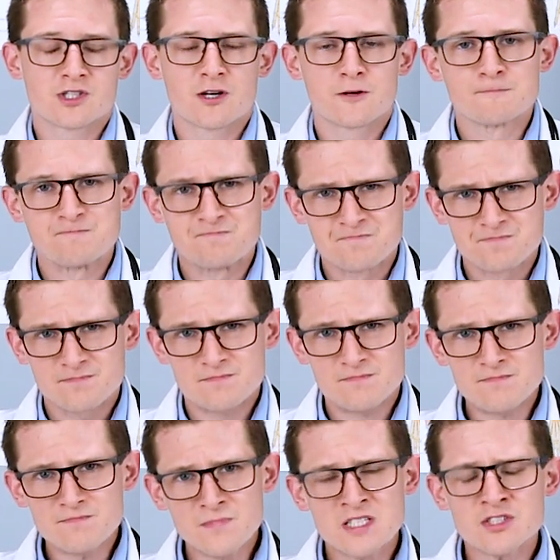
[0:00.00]
So
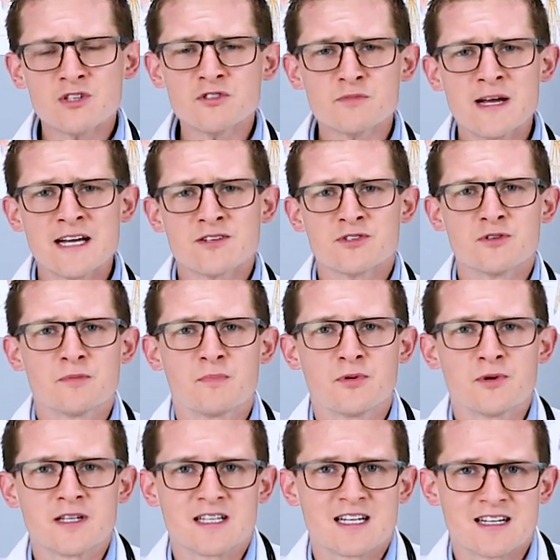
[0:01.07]
this goes back to a
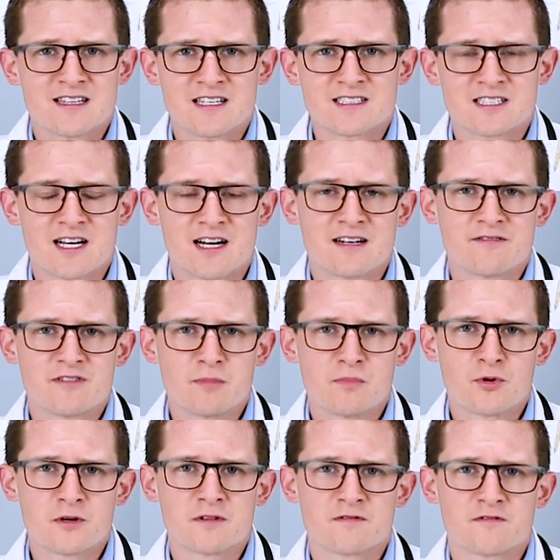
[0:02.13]
point that I think is kind of
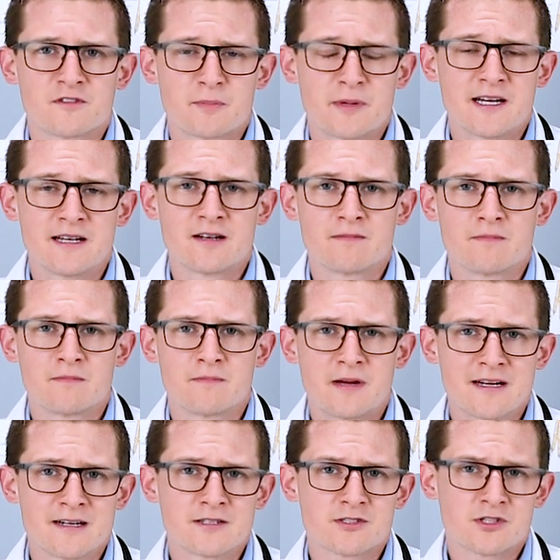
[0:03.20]
important for pet
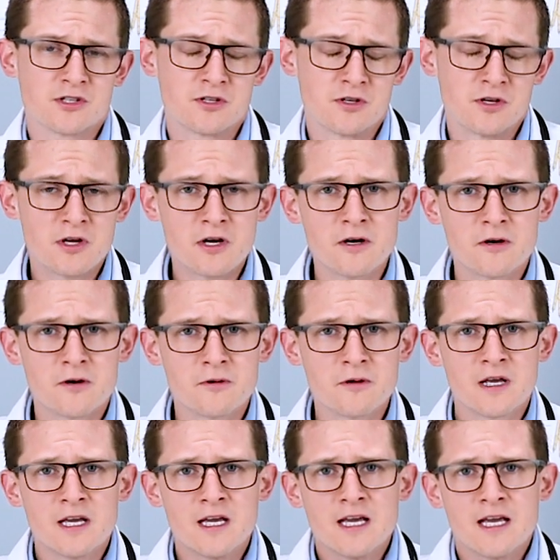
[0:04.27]
parents to
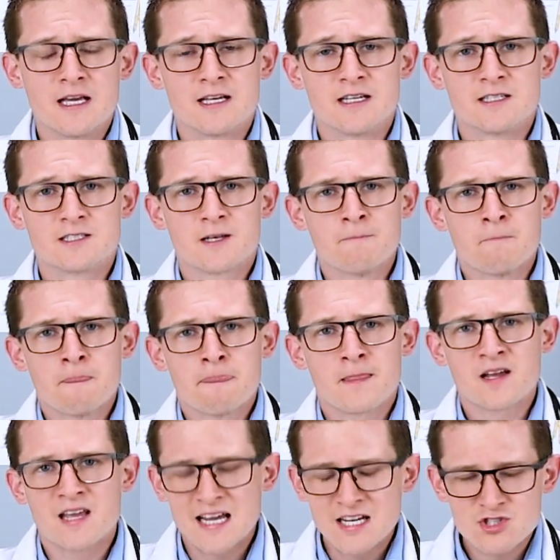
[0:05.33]
know, is
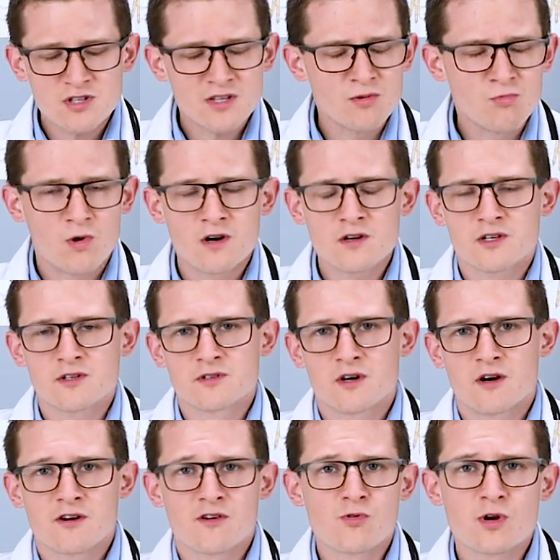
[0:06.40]
occasionally walk your
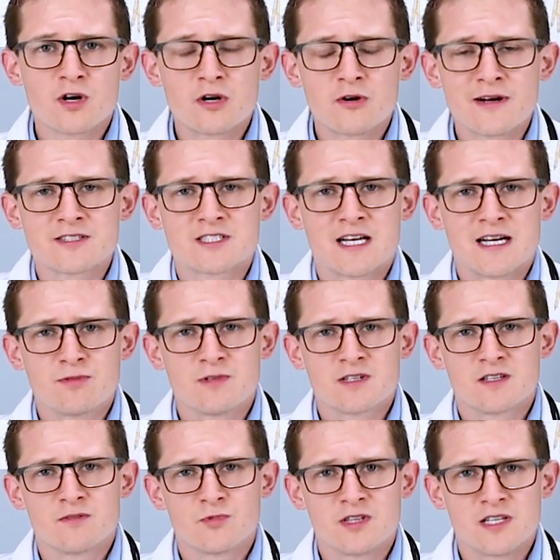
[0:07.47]
dog or go outside
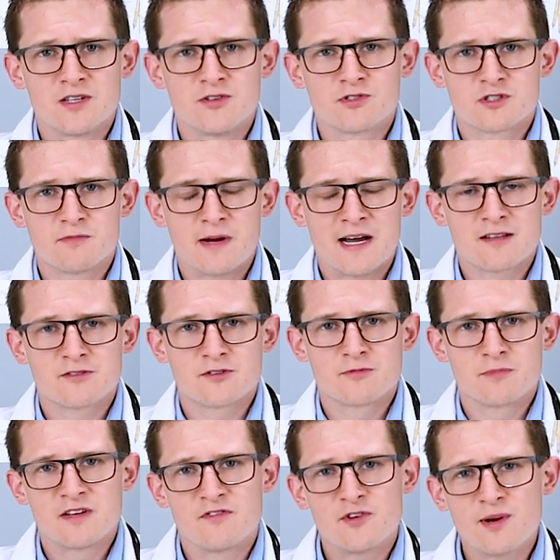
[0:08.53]
with them when they use the
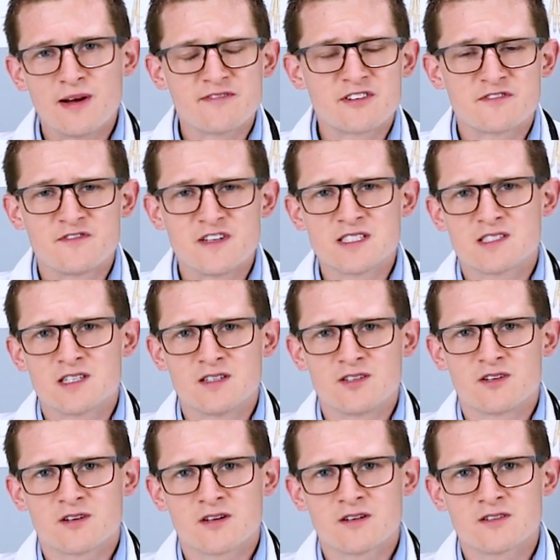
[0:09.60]
bathroom. If you have a fenced-in
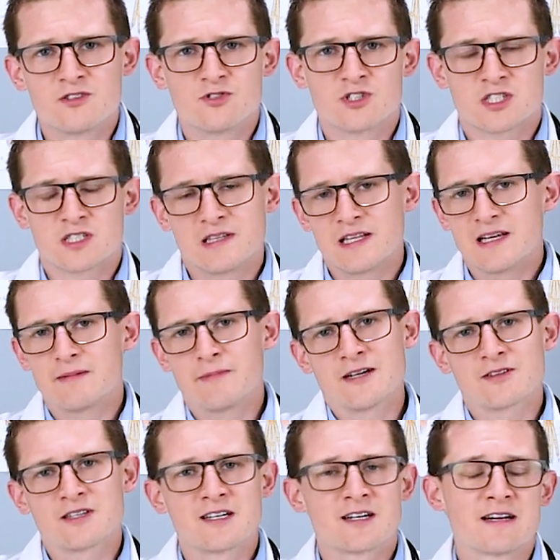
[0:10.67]
yard and you just let them
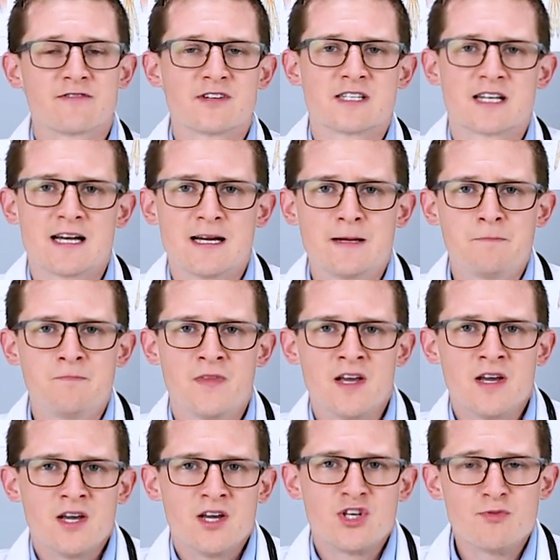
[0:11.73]
out there every time,
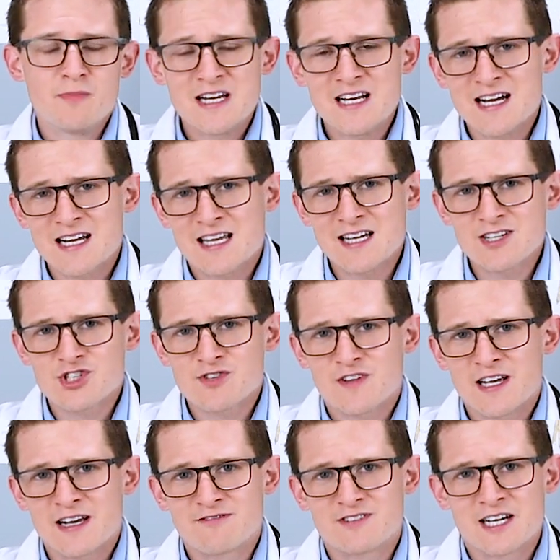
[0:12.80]
you may not catch if
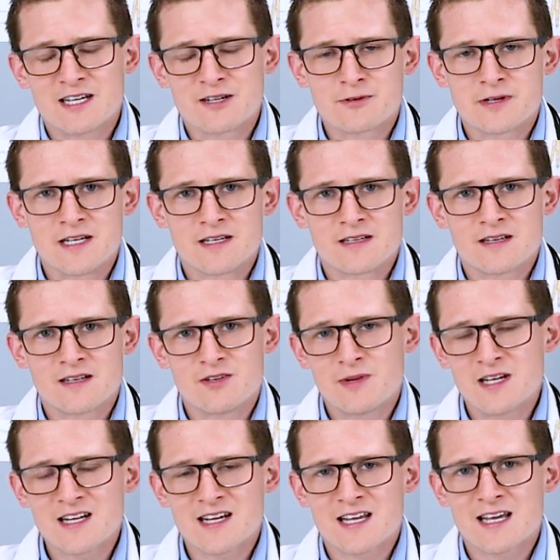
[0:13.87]
they have diarrhea, and you
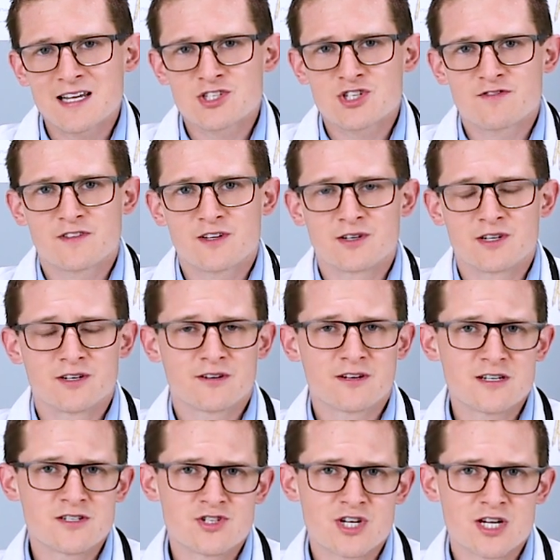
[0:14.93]
may not catch if their
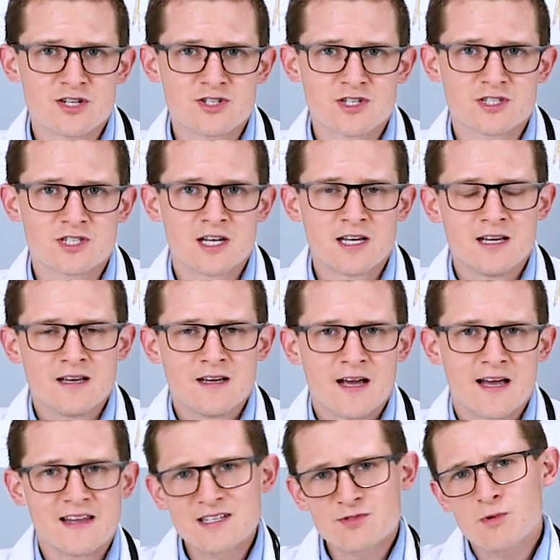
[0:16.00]
urine changes.
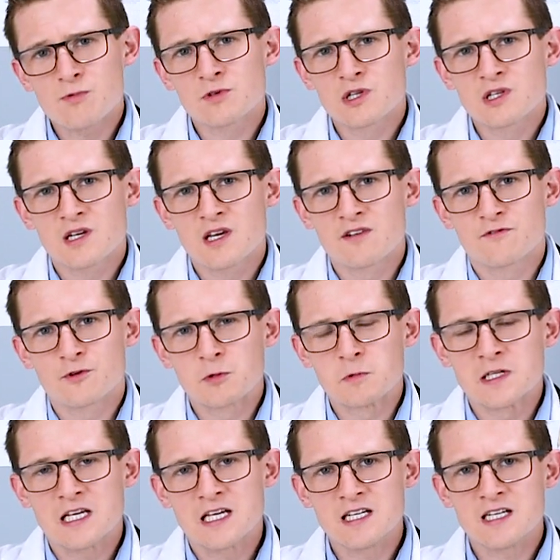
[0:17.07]
And that's what we're looking for
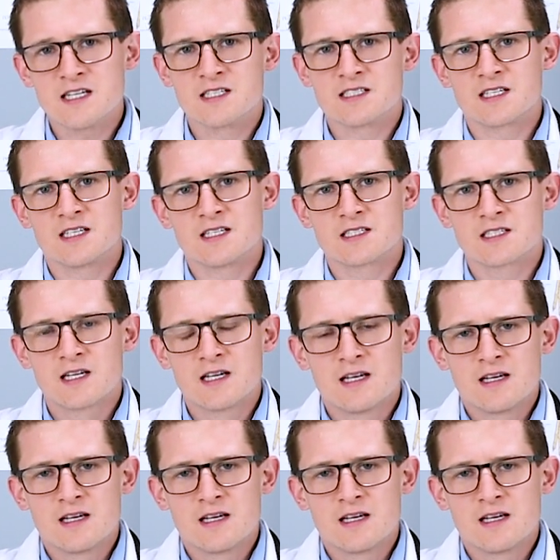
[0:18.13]
with kidney disease.